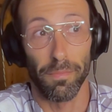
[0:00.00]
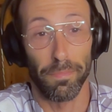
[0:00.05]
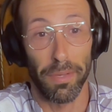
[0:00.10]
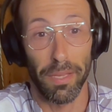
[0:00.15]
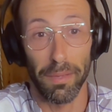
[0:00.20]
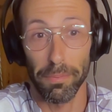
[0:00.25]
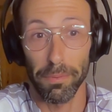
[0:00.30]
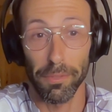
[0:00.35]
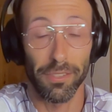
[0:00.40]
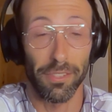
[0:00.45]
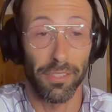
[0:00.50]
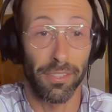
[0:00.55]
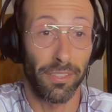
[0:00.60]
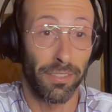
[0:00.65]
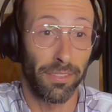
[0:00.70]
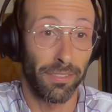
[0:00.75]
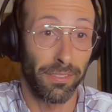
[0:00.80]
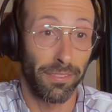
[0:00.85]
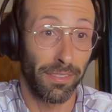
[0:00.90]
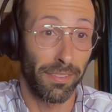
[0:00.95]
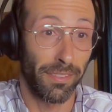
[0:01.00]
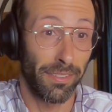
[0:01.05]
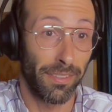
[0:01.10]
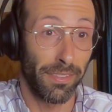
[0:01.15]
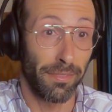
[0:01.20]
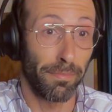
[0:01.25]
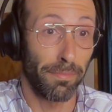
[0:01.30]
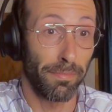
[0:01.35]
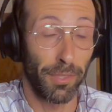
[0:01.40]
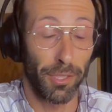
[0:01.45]
people are,
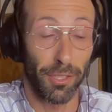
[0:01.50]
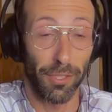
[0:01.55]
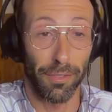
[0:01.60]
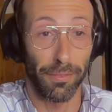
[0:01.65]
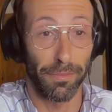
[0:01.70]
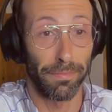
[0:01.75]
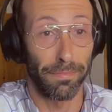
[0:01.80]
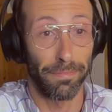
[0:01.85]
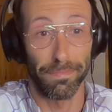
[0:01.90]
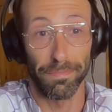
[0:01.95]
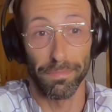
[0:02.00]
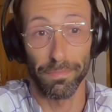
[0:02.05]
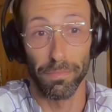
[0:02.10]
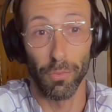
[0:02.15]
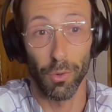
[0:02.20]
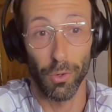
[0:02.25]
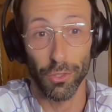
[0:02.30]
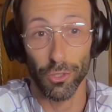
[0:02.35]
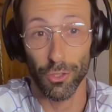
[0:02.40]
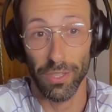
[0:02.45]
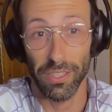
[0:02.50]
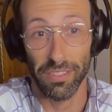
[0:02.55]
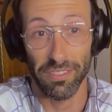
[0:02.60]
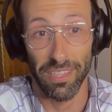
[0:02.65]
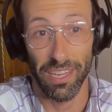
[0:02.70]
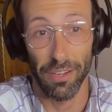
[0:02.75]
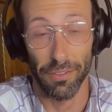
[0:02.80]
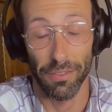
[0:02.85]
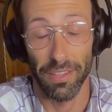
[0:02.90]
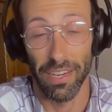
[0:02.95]
more stressed
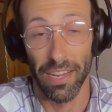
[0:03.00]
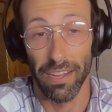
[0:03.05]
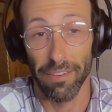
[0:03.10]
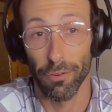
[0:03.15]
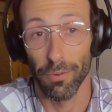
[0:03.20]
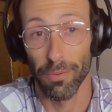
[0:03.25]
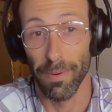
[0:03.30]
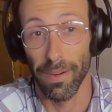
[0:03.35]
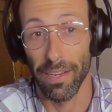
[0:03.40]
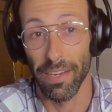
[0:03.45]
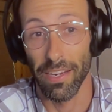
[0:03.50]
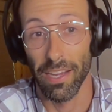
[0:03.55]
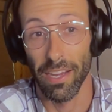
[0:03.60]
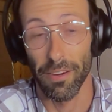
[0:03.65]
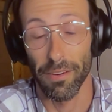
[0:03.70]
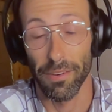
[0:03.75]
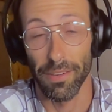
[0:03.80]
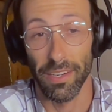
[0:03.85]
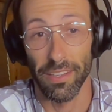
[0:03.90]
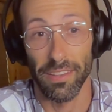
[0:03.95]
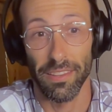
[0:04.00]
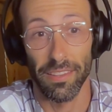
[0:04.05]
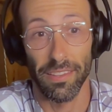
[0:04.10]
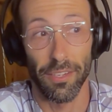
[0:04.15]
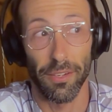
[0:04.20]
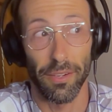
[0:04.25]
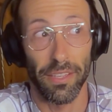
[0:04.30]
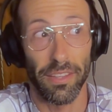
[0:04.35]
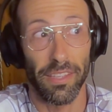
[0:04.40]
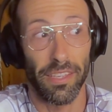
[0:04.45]
out than ever right now. And
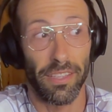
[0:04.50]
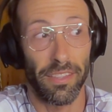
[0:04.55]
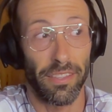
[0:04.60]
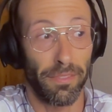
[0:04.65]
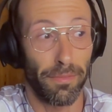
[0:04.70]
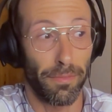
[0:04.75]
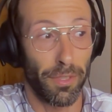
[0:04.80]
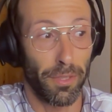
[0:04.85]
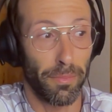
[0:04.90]
I think one of